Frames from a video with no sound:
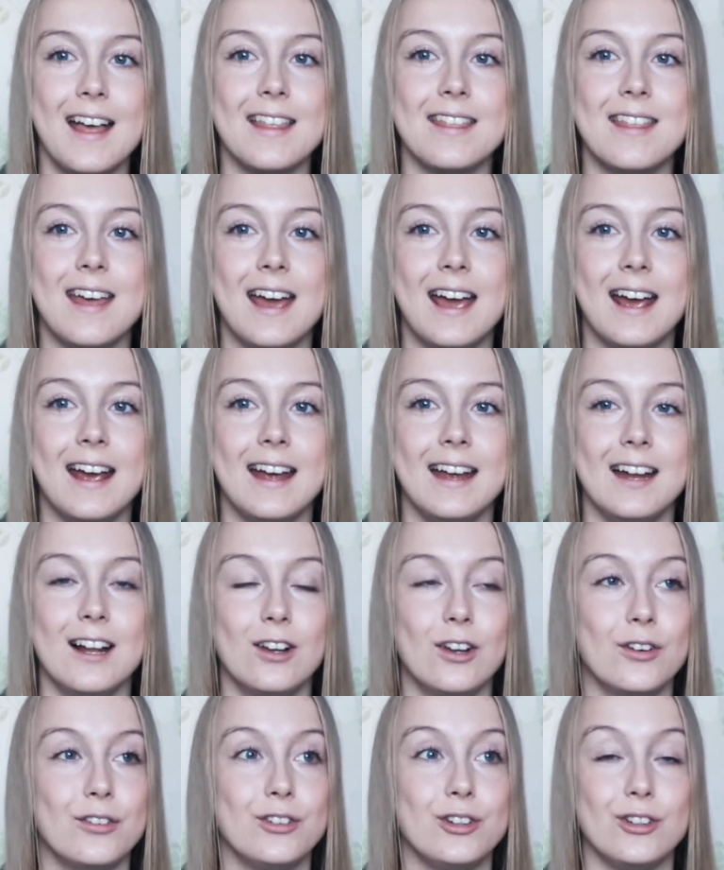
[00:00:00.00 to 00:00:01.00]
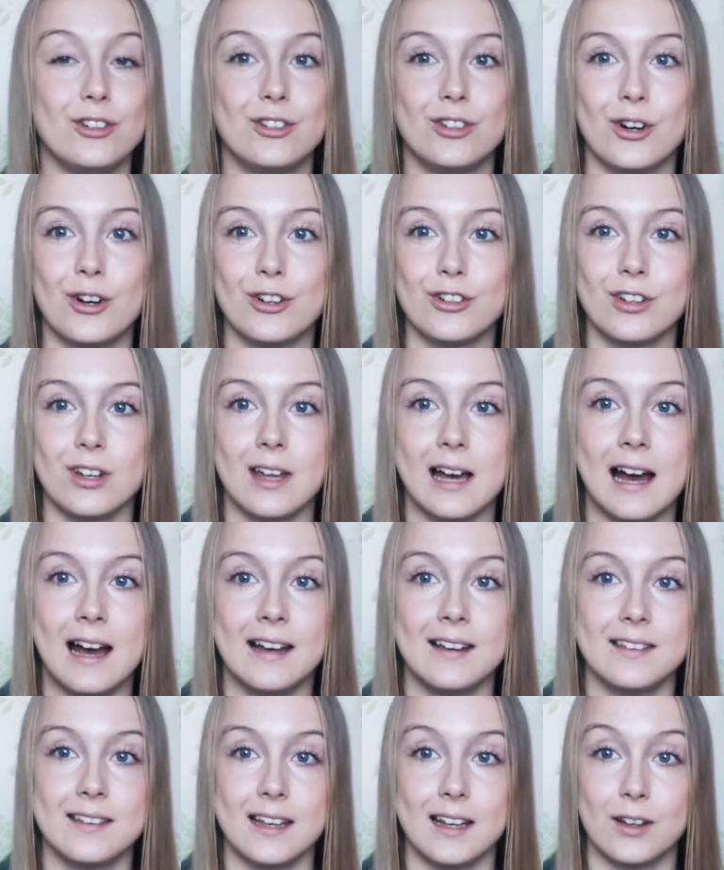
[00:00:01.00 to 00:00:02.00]
They love to
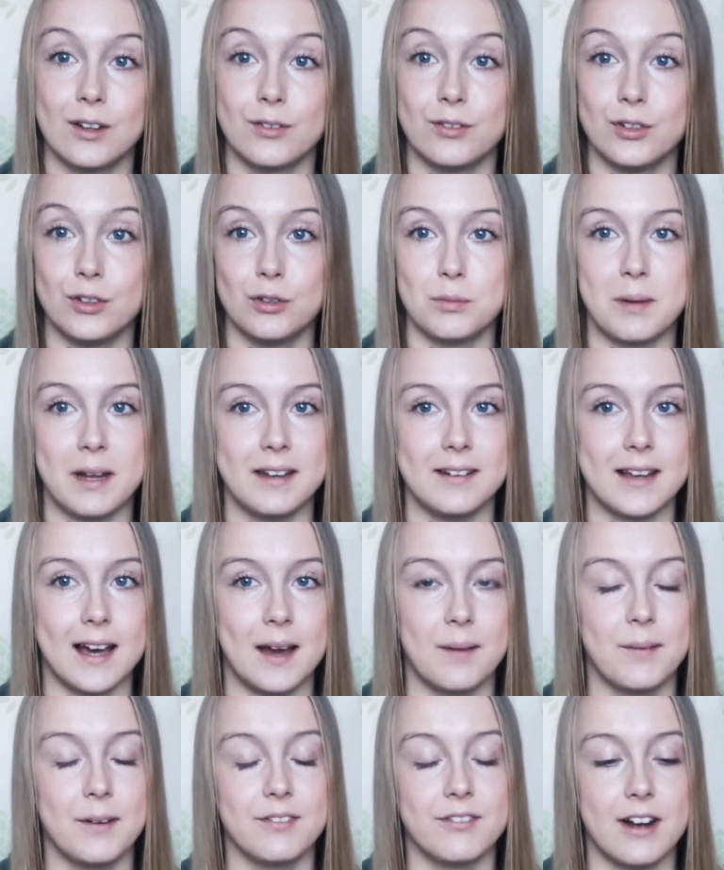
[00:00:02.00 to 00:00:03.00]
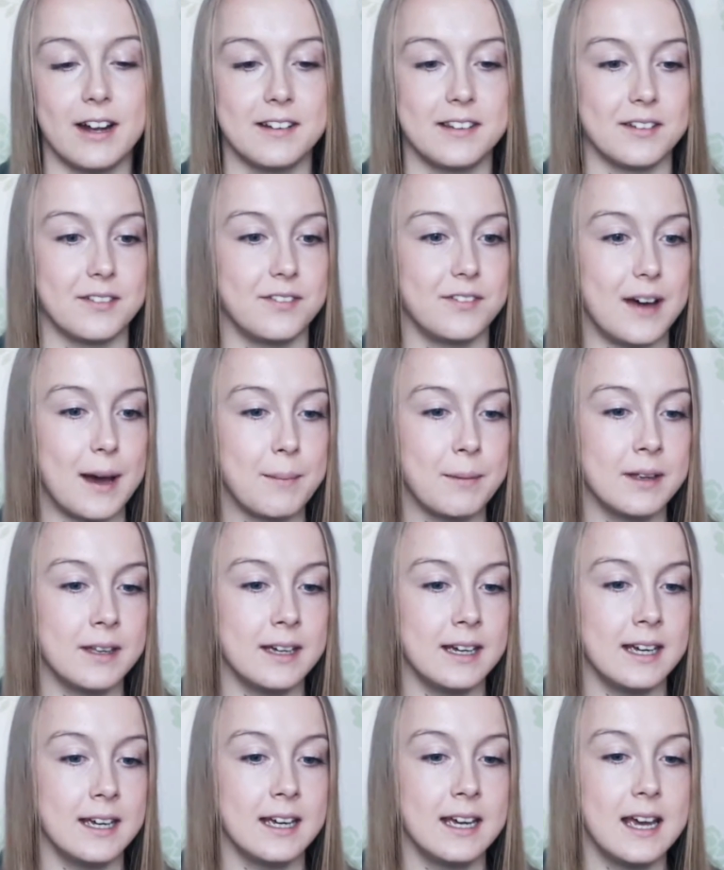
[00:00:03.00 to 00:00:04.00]
socialize. They love to spend time with friends and
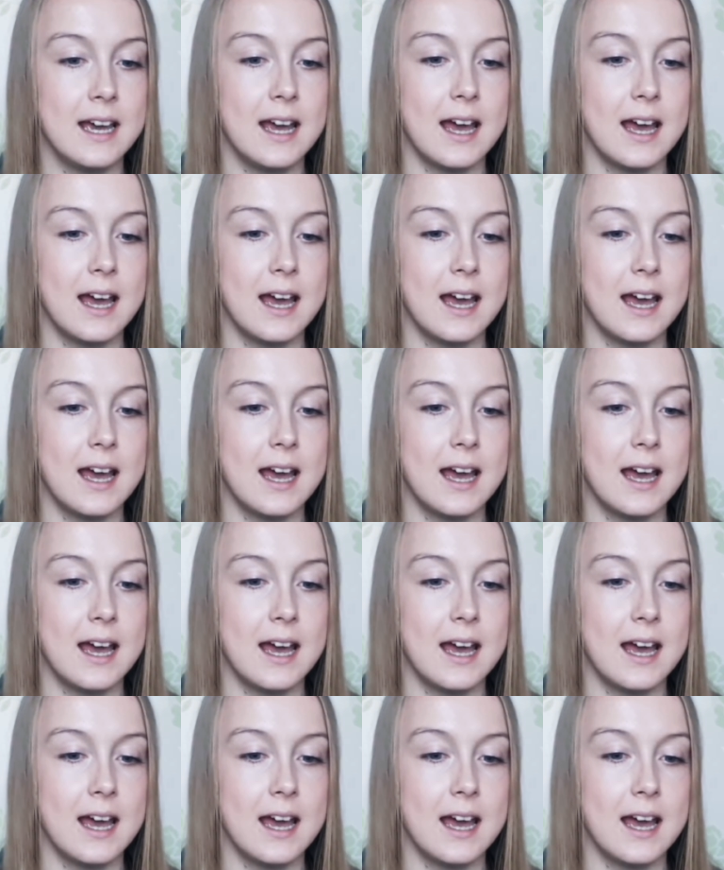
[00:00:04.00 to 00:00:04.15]
family.